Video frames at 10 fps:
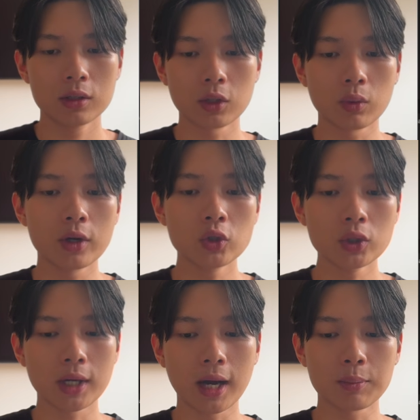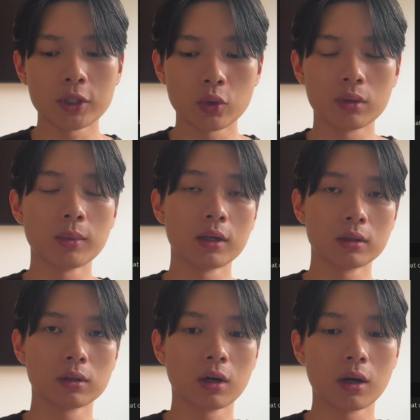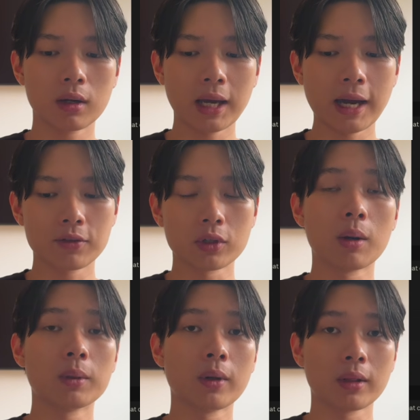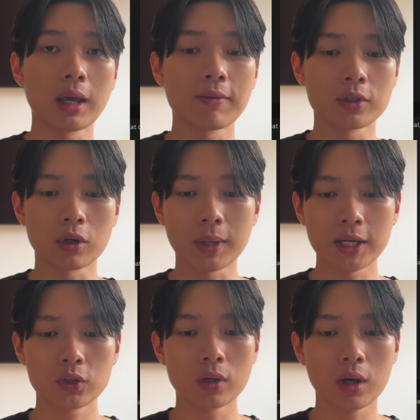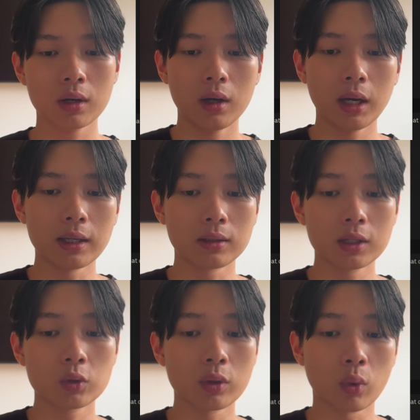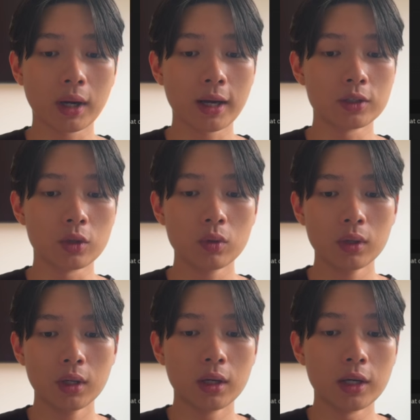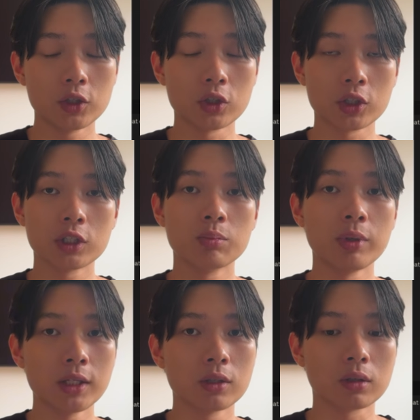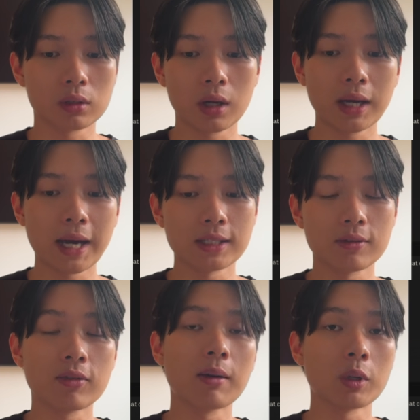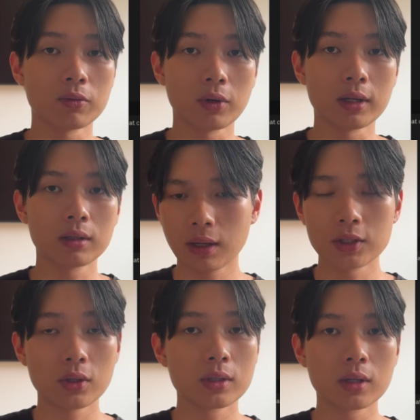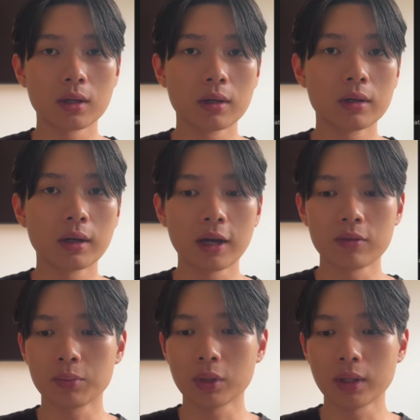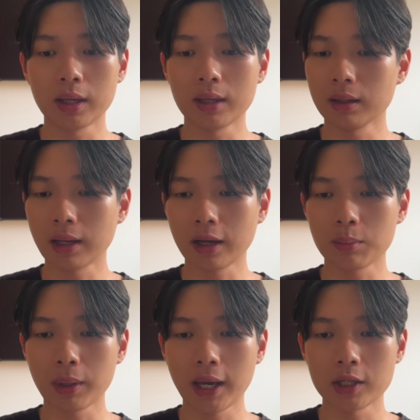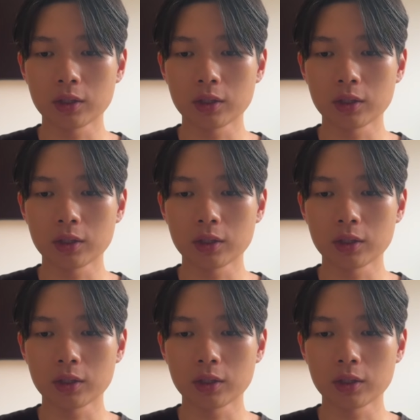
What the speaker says: So here's a chat between me and Claude after uploading the avatar master doc. And literally what I do is just speak to Claude as if I'm a friend. As you can see here, I've put in like a page